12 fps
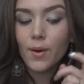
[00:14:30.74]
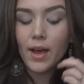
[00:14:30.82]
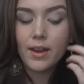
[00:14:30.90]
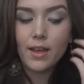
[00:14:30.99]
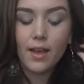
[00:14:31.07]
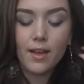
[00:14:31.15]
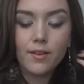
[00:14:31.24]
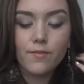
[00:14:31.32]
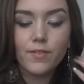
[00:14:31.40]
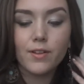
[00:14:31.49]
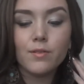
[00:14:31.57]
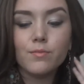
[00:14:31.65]
go ahead and
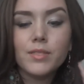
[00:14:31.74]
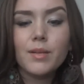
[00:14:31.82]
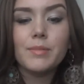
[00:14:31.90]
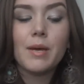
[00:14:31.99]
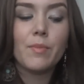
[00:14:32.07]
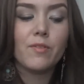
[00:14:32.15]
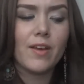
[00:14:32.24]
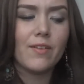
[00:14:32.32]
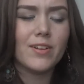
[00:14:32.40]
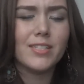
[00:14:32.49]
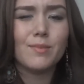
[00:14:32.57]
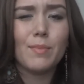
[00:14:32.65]
film September
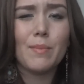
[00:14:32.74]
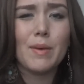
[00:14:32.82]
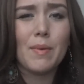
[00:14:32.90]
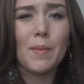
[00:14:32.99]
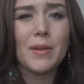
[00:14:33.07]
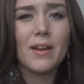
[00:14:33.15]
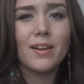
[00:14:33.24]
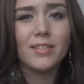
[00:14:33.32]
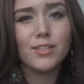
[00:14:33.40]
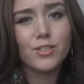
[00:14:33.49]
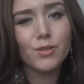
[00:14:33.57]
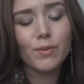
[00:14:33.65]
favorites. Maybe, maybe not.
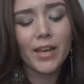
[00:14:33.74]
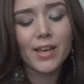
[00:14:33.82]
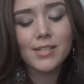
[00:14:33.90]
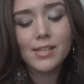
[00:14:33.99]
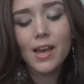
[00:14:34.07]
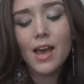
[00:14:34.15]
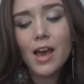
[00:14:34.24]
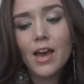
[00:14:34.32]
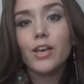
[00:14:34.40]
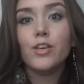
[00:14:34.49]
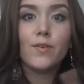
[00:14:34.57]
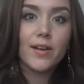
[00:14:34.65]
Is it too late?
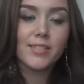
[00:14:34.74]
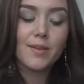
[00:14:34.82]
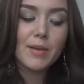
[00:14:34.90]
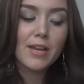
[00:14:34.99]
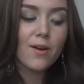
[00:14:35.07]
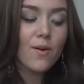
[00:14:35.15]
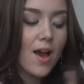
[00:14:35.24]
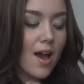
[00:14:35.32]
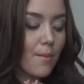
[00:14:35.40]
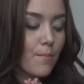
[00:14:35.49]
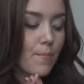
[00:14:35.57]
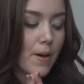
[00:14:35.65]
You guys let me know.
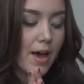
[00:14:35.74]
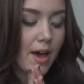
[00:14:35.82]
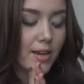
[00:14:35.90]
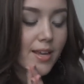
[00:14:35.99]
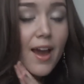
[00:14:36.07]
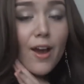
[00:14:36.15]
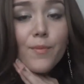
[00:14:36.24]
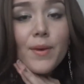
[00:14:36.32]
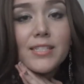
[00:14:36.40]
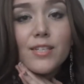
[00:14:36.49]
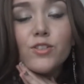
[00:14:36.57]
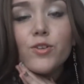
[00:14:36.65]
But yeah, I hope you
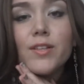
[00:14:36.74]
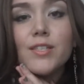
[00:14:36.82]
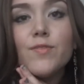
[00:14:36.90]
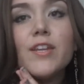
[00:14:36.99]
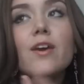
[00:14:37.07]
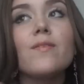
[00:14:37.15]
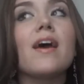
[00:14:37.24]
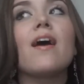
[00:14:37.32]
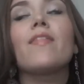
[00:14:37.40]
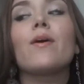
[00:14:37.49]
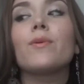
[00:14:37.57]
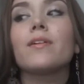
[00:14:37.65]
guys enjoyed this video.
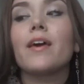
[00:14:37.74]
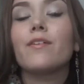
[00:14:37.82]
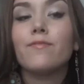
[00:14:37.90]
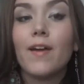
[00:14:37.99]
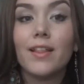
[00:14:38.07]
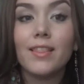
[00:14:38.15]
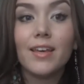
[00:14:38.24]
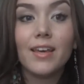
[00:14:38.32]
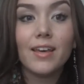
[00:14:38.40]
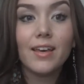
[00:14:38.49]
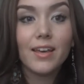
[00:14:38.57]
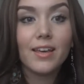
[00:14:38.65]
Now that we're like
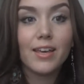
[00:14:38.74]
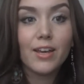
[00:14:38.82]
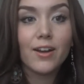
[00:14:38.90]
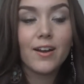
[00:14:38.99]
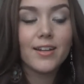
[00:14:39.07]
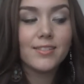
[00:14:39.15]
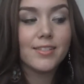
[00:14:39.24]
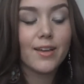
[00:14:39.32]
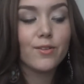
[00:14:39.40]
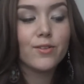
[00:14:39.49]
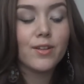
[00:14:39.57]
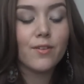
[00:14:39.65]
finally here and
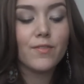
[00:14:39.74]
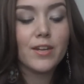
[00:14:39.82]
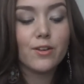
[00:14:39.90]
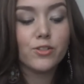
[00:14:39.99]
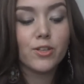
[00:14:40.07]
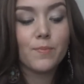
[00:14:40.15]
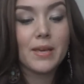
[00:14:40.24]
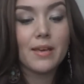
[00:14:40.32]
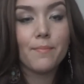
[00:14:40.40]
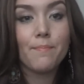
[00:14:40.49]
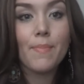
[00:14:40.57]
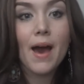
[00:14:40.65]
settled, video should
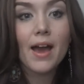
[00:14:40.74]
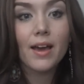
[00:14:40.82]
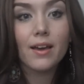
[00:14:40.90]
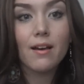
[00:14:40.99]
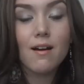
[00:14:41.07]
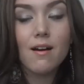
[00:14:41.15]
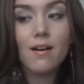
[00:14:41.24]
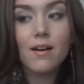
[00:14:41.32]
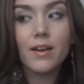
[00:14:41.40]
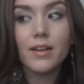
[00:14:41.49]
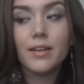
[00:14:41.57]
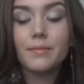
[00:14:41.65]
be back
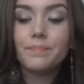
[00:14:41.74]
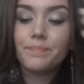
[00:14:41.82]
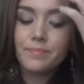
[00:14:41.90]
on